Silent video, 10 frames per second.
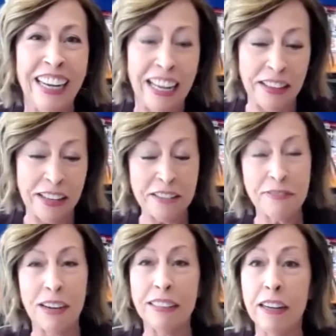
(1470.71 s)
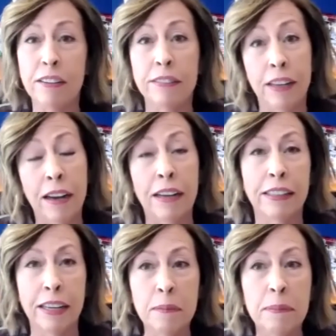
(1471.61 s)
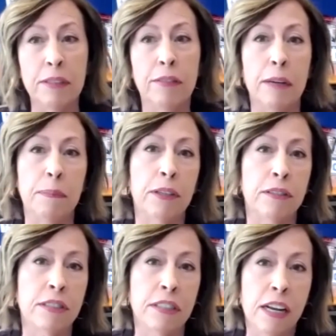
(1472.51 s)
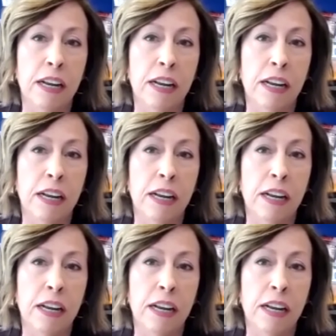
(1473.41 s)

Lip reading: And then you find out, yeah, I can be the right person.